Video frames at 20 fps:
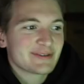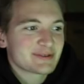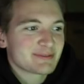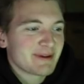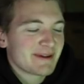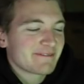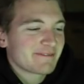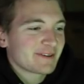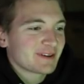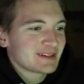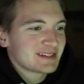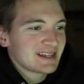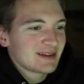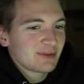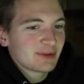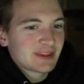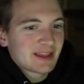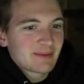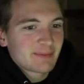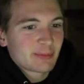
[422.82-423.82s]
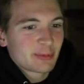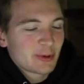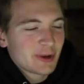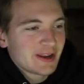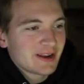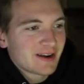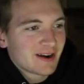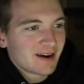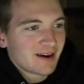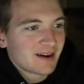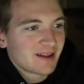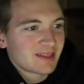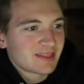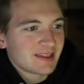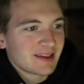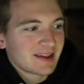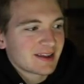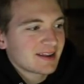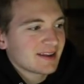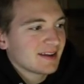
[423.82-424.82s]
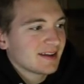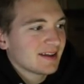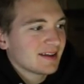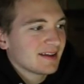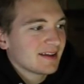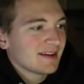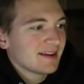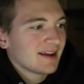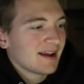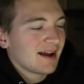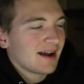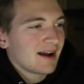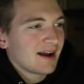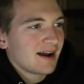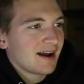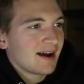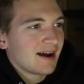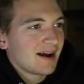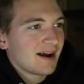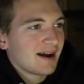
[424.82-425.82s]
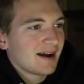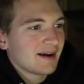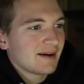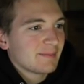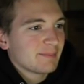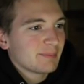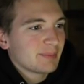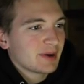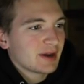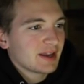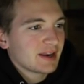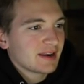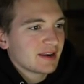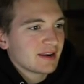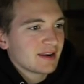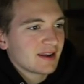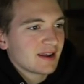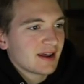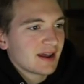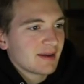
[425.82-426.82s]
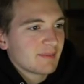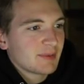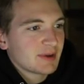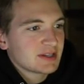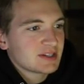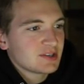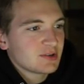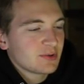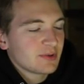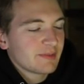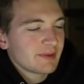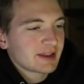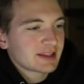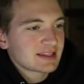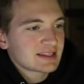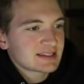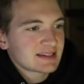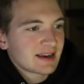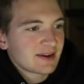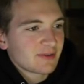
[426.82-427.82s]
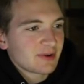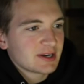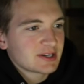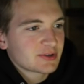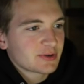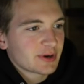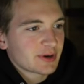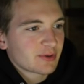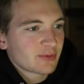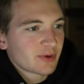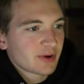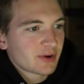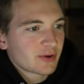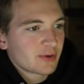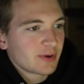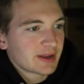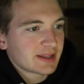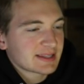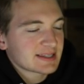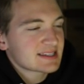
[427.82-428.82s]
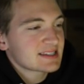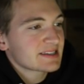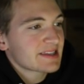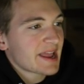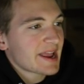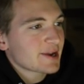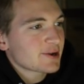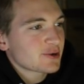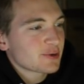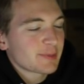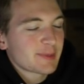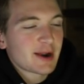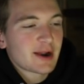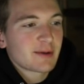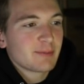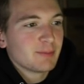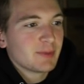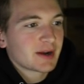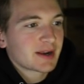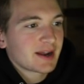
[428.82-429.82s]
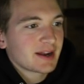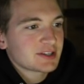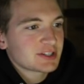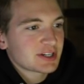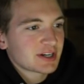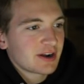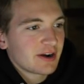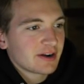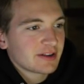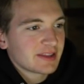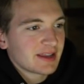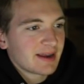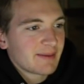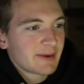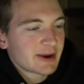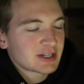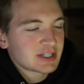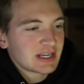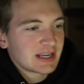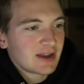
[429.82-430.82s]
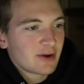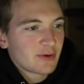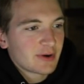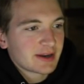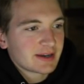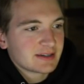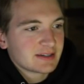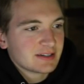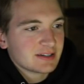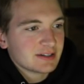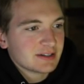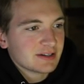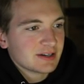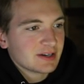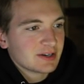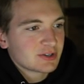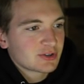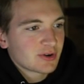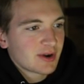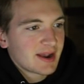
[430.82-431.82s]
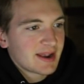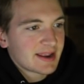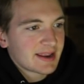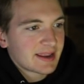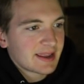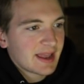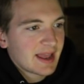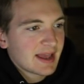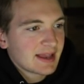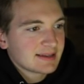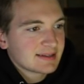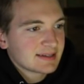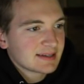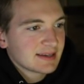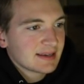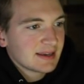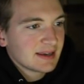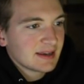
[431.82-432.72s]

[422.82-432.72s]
was my first hit with that Puig card, I think. Uh, but I bet you we make this guy rage quick real quick. This is the Andrew McCutchen card that I'm actually going to try and get